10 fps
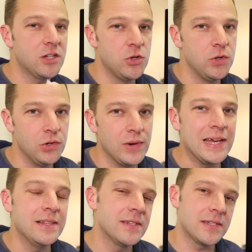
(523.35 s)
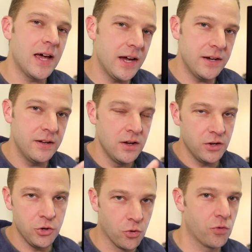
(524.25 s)
to you inside
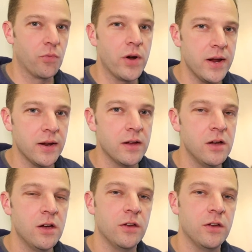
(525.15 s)
your rig,